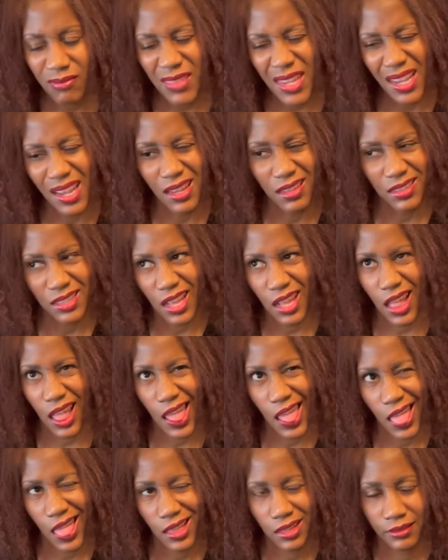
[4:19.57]
I was like,
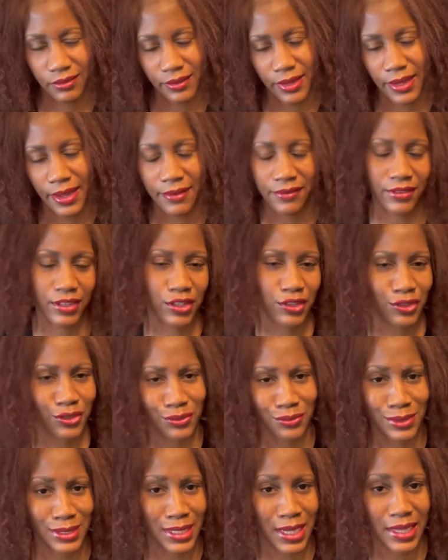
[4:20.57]
I figured you
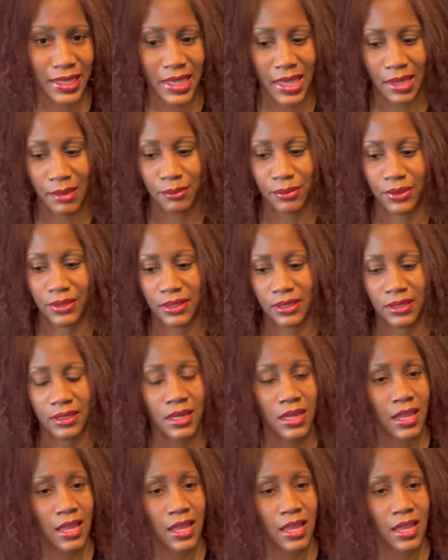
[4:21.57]
would say that, but